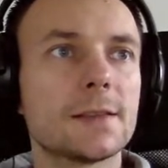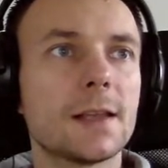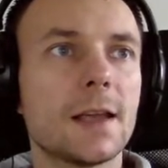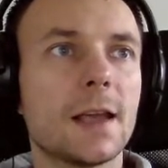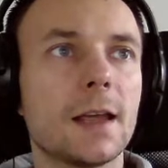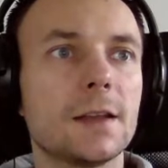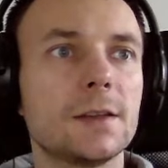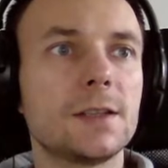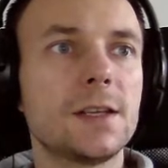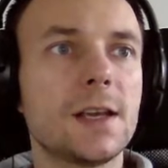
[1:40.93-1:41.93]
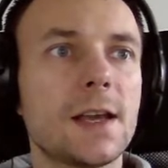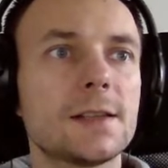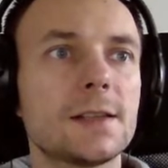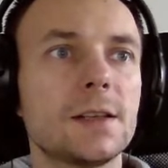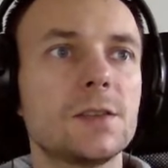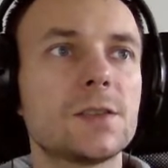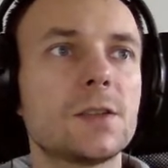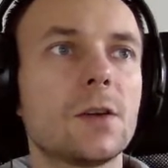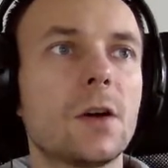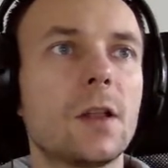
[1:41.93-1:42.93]
and yes,
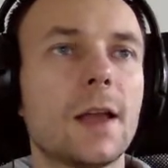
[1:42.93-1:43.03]
install,